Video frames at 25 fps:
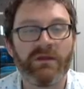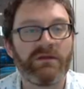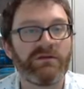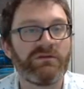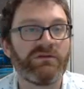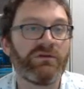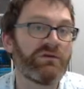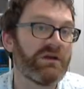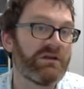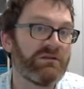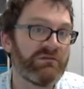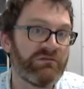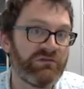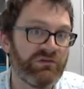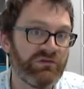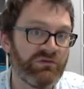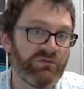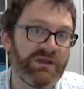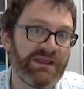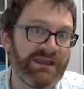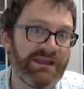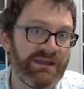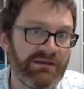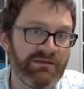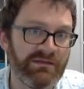You can
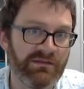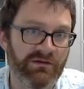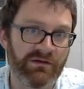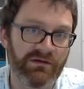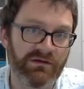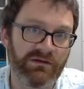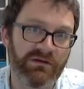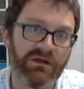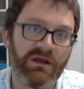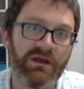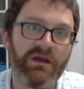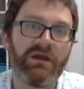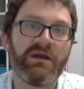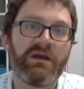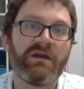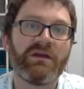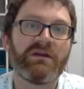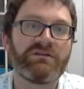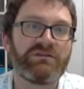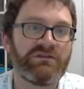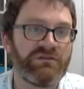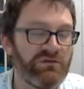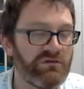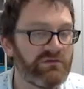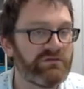do either.
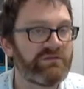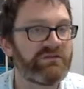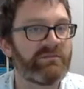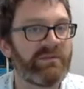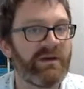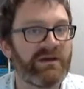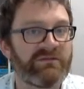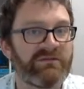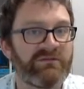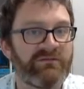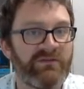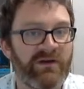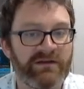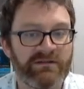You specify